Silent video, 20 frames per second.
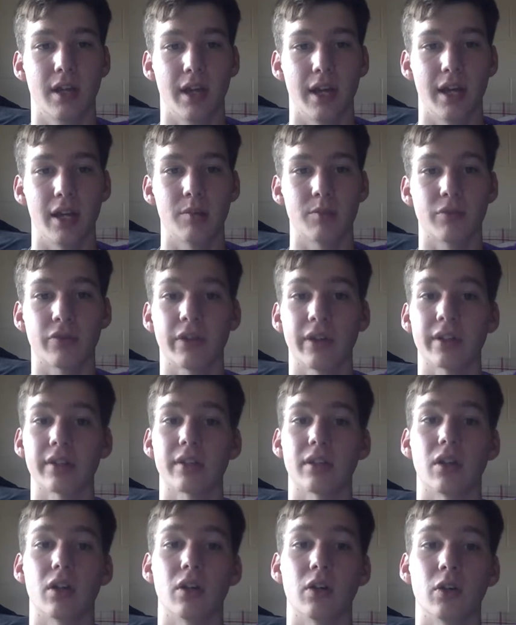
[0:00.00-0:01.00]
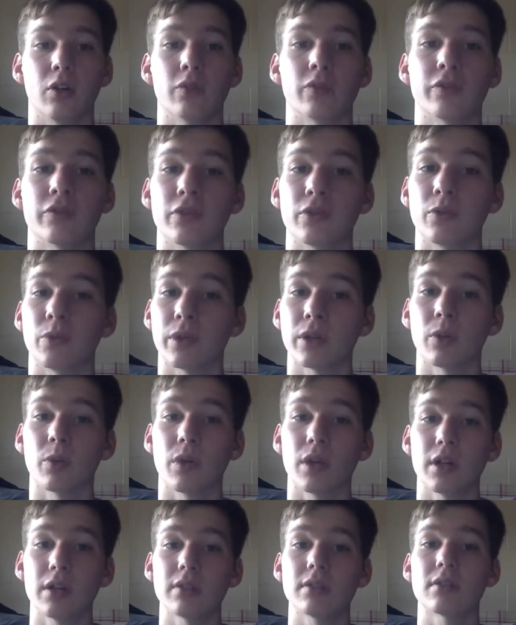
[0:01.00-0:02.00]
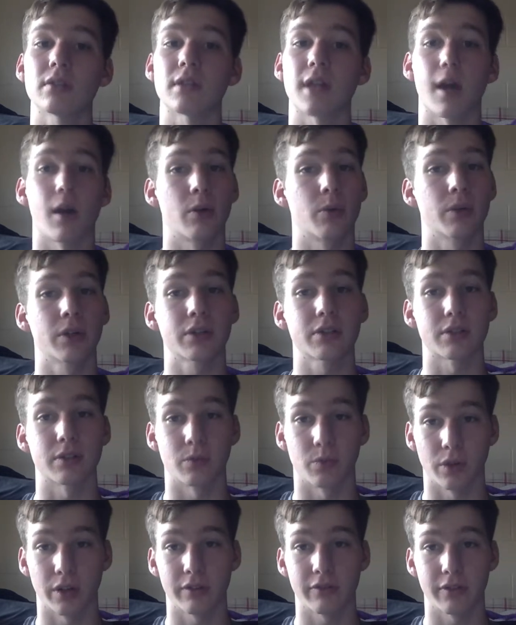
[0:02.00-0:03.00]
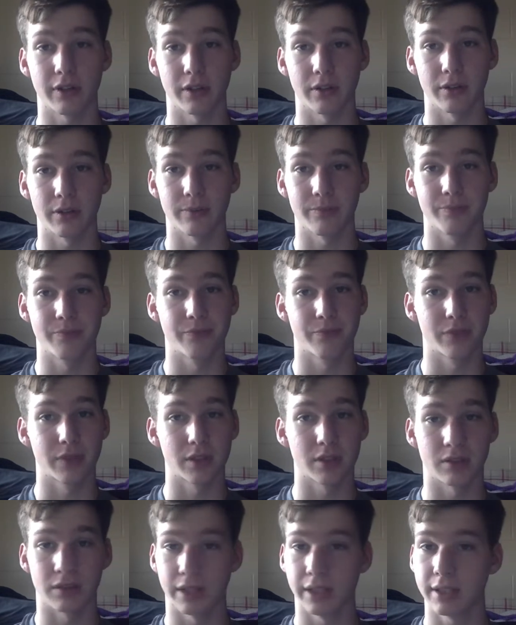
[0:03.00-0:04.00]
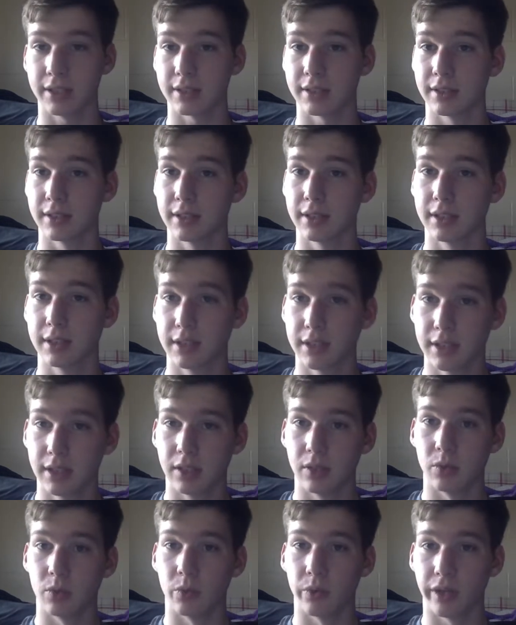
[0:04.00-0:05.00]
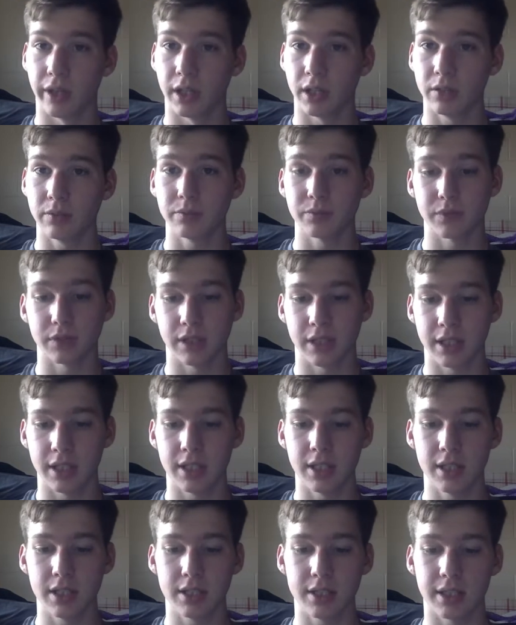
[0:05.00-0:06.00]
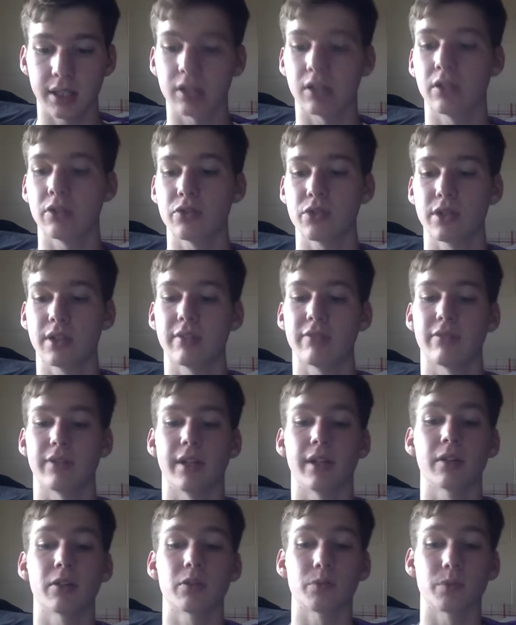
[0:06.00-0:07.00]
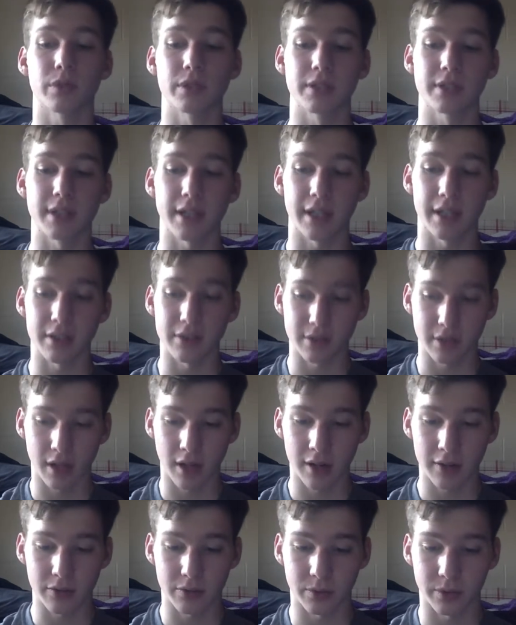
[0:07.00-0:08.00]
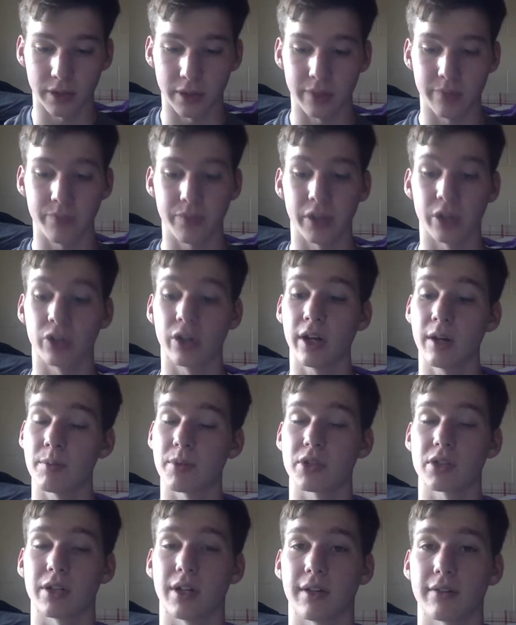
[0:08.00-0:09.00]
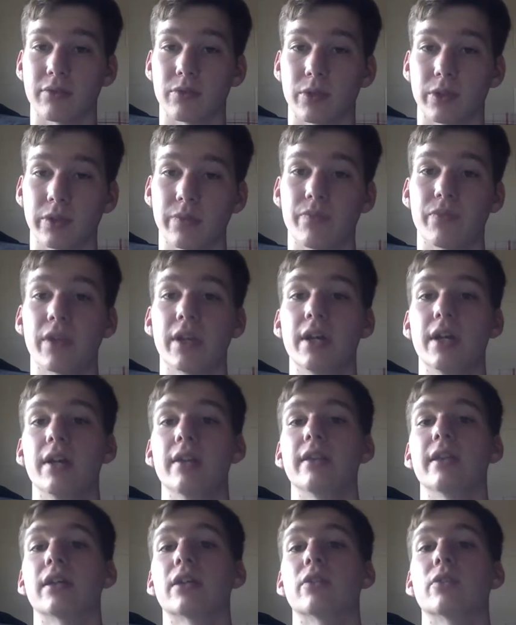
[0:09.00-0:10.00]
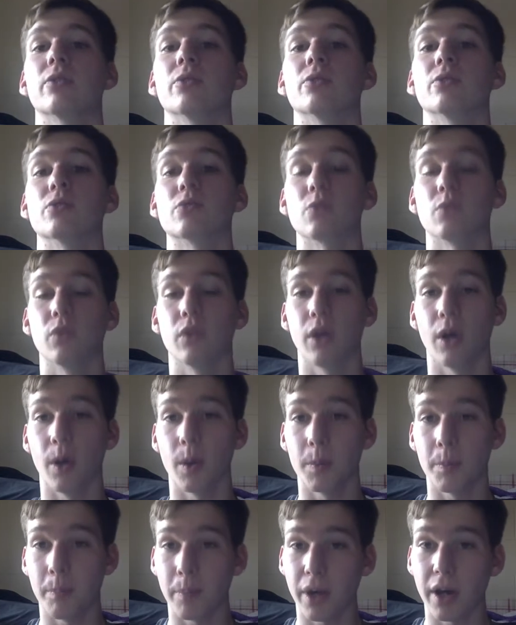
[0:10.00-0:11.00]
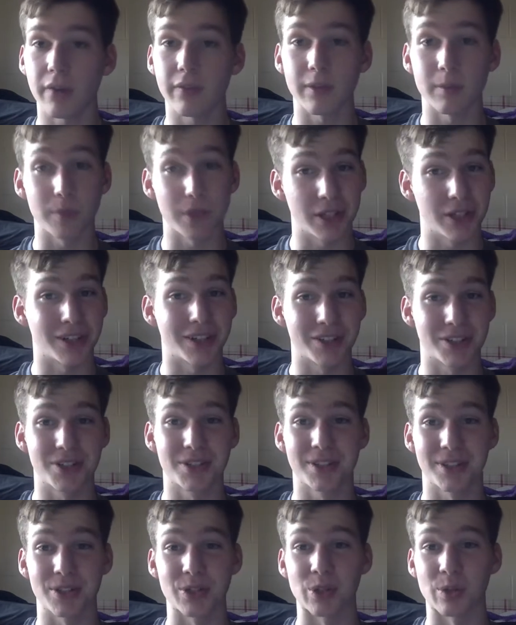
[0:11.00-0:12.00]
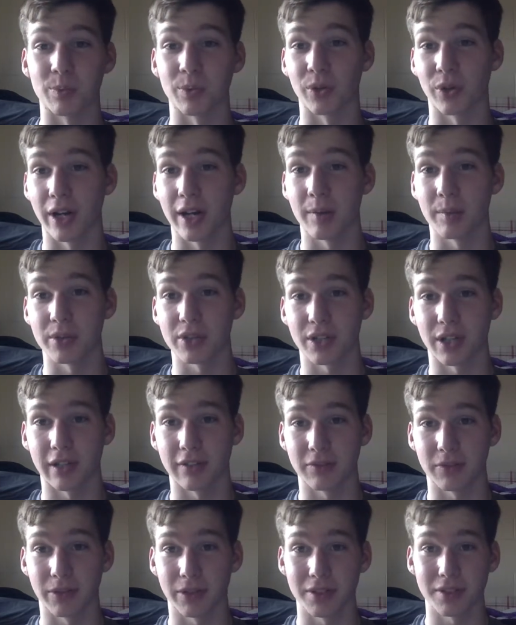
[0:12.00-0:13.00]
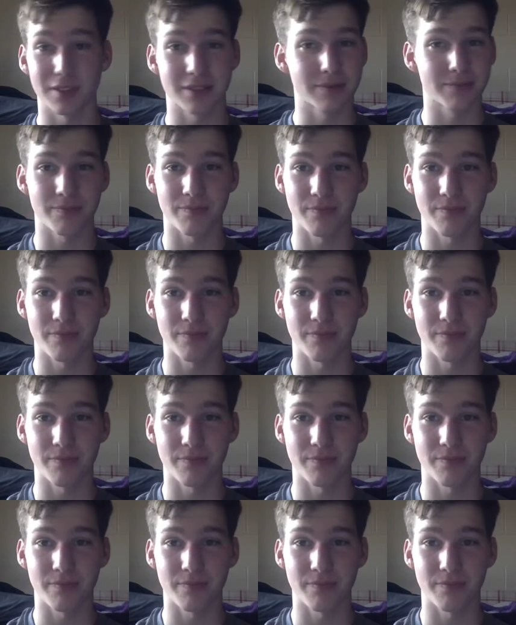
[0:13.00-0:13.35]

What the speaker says: and providing an overview of what it was, how it works, and where I found it. All right. Well, the technology I found was a grammar software that goes above and beyond just the normal grammar softwares.